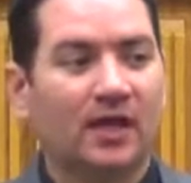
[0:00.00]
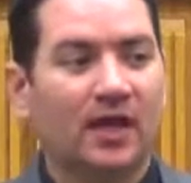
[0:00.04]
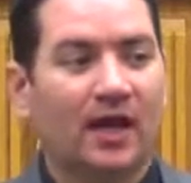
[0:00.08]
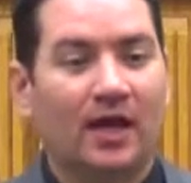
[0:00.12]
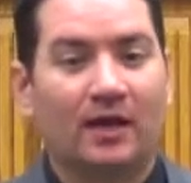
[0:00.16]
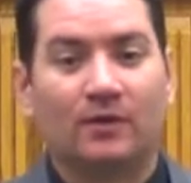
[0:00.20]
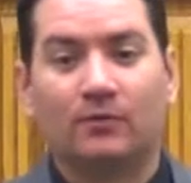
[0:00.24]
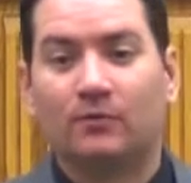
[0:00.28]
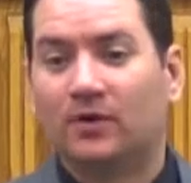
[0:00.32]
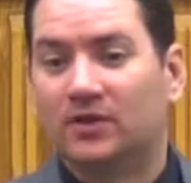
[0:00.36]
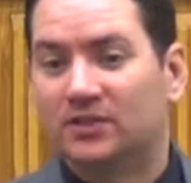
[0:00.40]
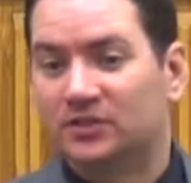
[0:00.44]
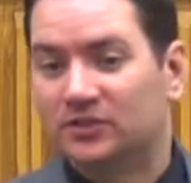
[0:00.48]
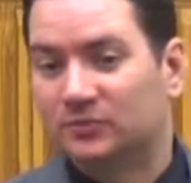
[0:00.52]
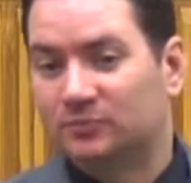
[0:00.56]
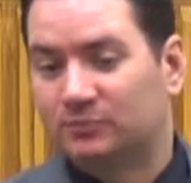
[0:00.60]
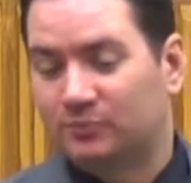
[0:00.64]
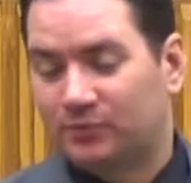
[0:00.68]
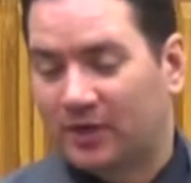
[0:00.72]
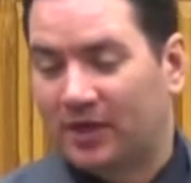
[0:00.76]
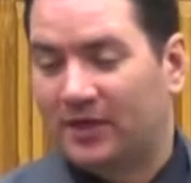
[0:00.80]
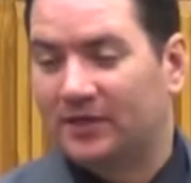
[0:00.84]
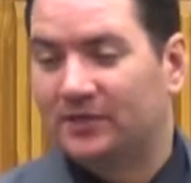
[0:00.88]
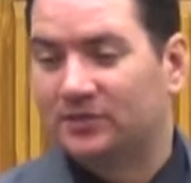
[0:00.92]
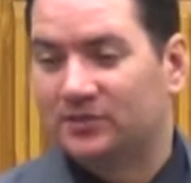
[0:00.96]
I was,
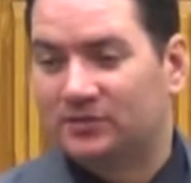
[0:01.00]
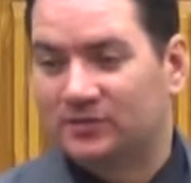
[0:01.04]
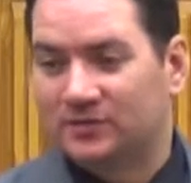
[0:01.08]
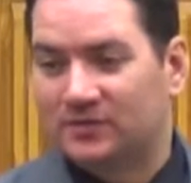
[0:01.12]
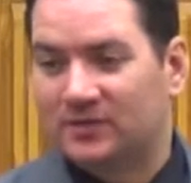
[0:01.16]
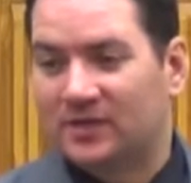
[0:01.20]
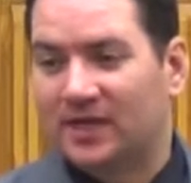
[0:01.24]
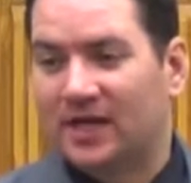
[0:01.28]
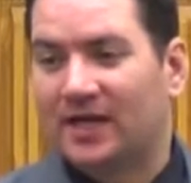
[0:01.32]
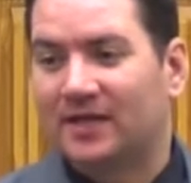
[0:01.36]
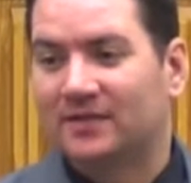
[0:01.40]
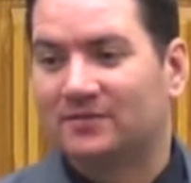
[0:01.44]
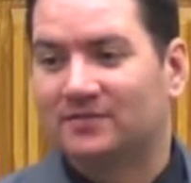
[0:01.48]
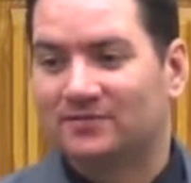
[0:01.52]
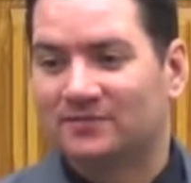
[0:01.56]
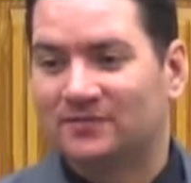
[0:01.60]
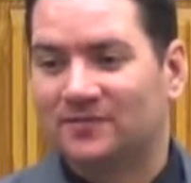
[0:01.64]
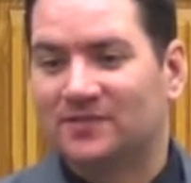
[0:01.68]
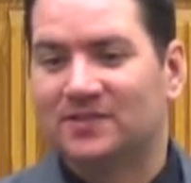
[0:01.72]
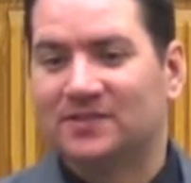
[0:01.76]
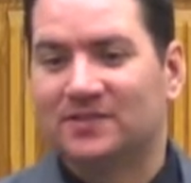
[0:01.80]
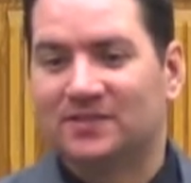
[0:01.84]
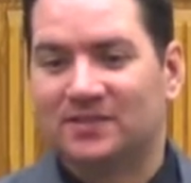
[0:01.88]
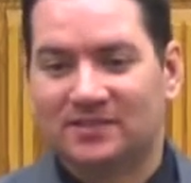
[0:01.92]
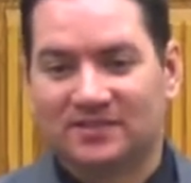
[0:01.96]
prior to that,
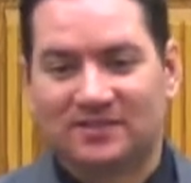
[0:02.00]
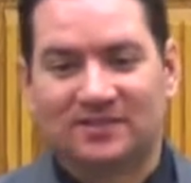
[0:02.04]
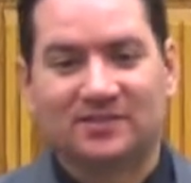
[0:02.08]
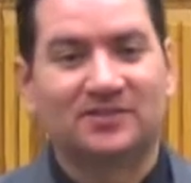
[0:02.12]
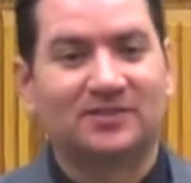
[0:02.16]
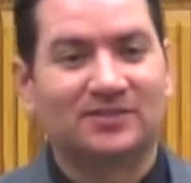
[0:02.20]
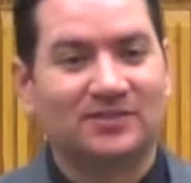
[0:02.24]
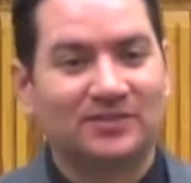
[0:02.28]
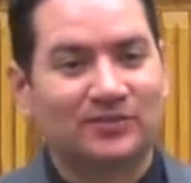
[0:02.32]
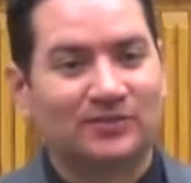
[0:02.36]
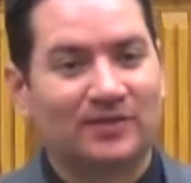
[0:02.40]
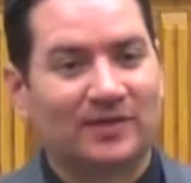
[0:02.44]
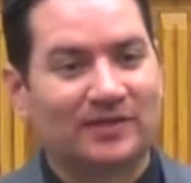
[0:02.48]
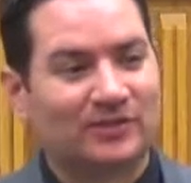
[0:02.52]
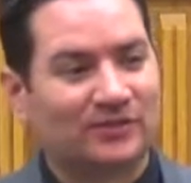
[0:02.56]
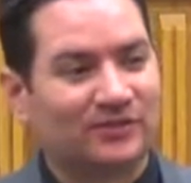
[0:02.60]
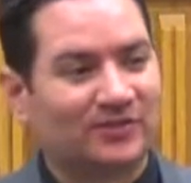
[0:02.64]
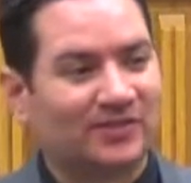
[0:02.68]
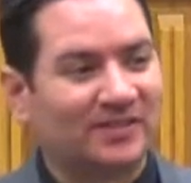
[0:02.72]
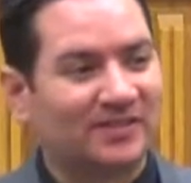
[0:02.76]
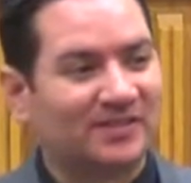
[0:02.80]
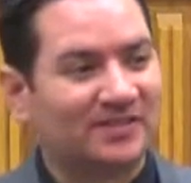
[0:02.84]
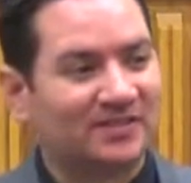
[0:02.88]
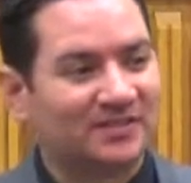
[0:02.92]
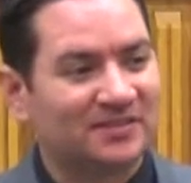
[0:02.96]
the Assistant Director
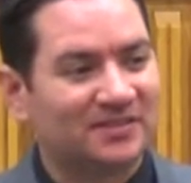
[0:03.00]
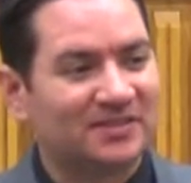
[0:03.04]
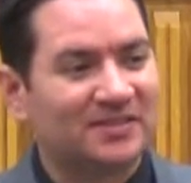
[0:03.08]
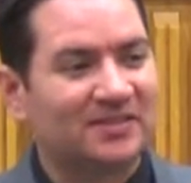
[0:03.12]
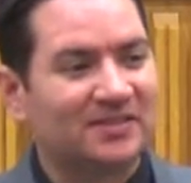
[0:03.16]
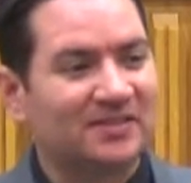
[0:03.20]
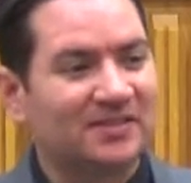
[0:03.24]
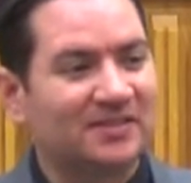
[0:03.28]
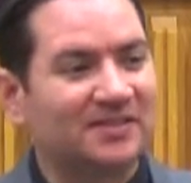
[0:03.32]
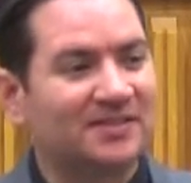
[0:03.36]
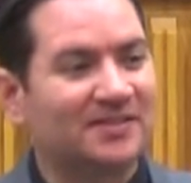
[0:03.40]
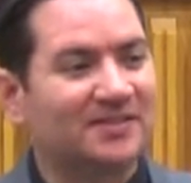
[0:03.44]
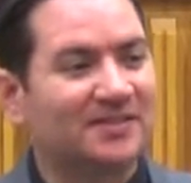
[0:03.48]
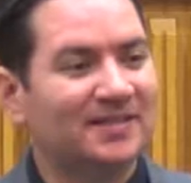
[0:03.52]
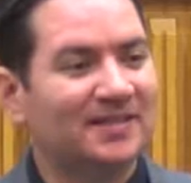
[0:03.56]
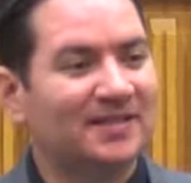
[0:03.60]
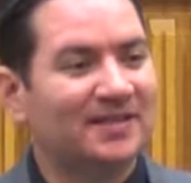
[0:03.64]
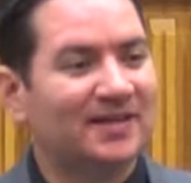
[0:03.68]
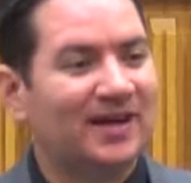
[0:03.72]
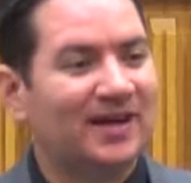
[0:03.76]
here at CILE,